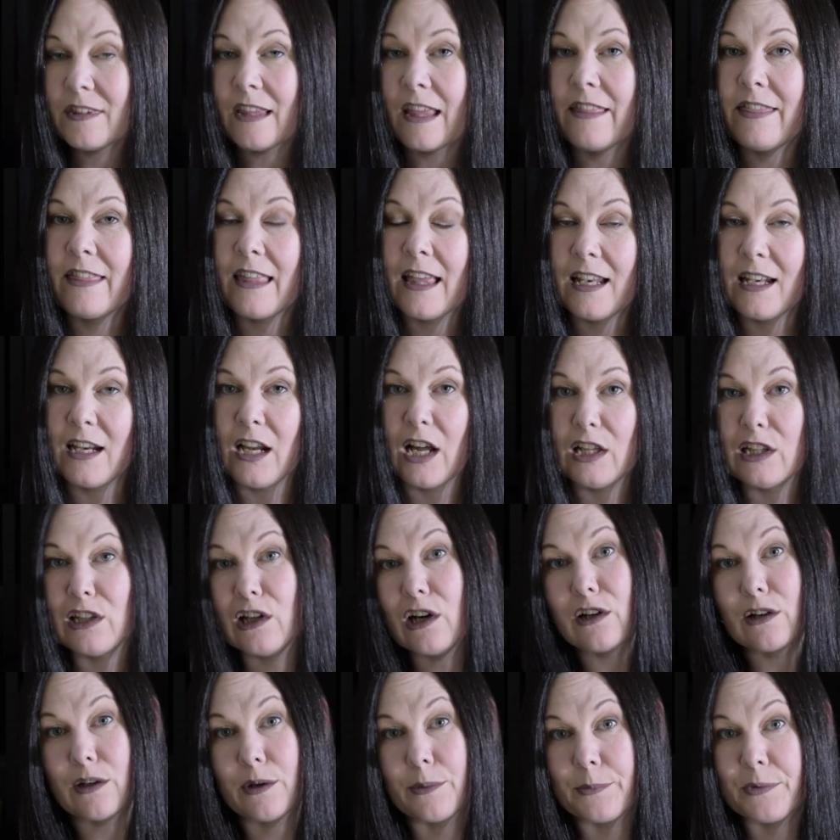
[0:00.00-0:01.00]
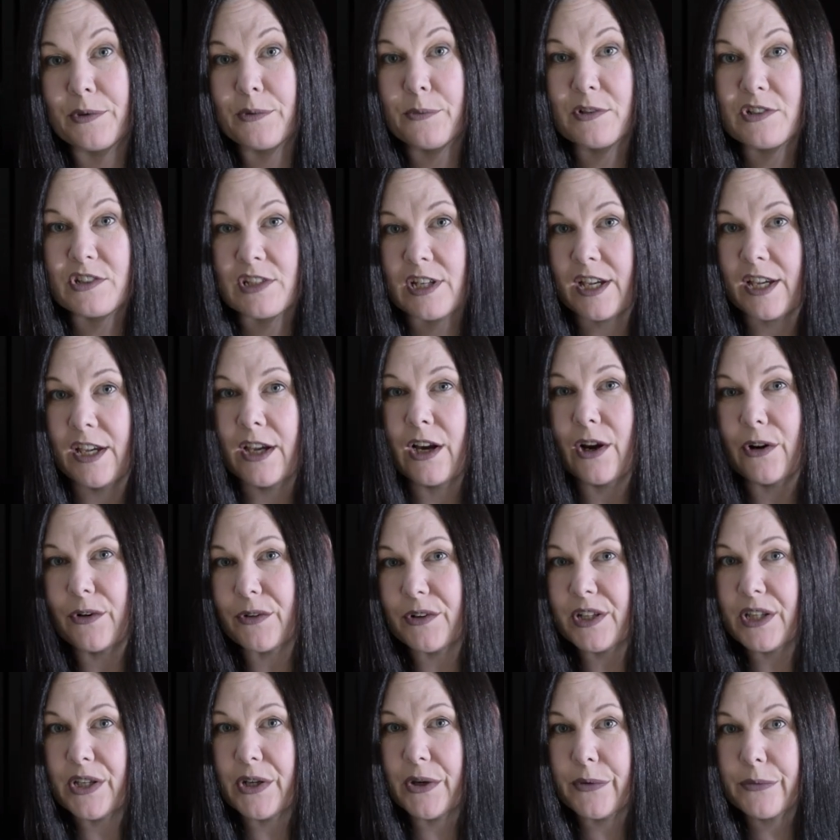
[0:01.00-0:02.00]
and then Alarums, which I
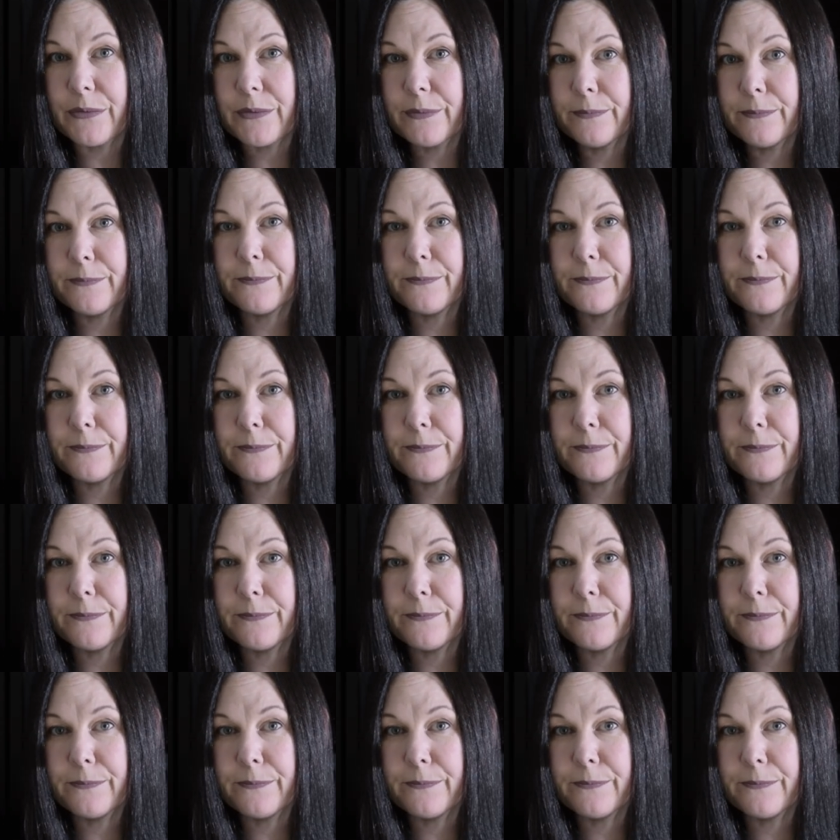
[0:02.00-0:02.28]
already own.